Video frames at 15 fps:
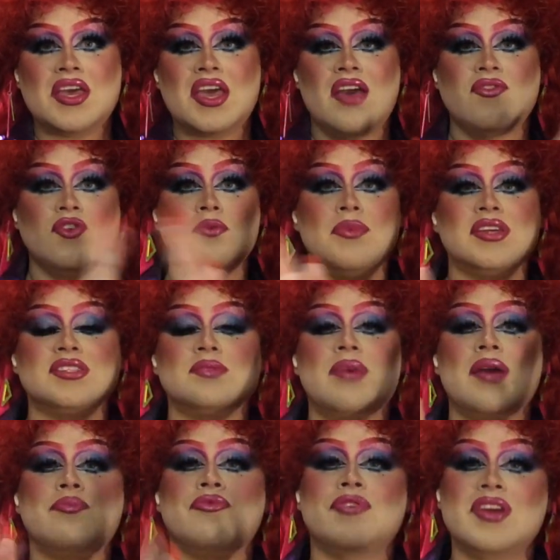If you missed
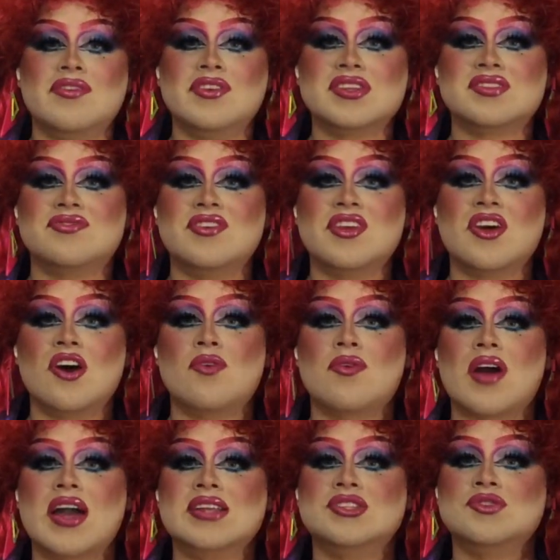my previous video
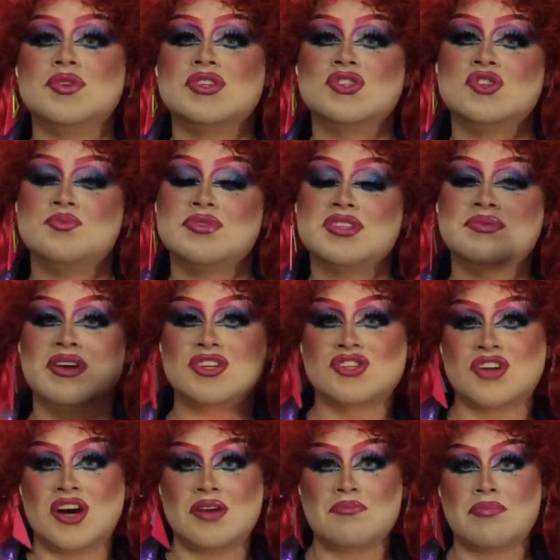where I do a super
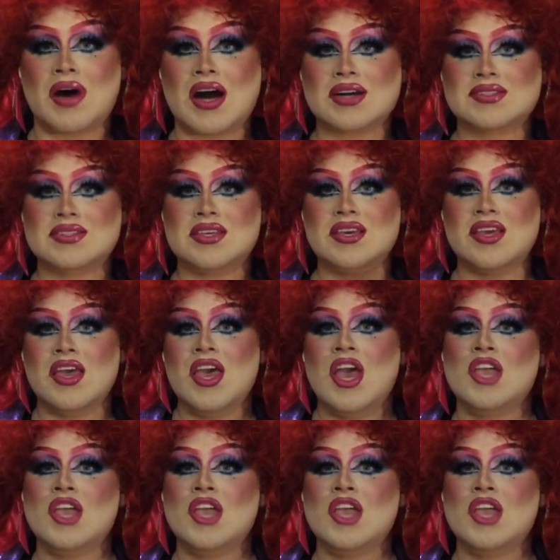special unboxing,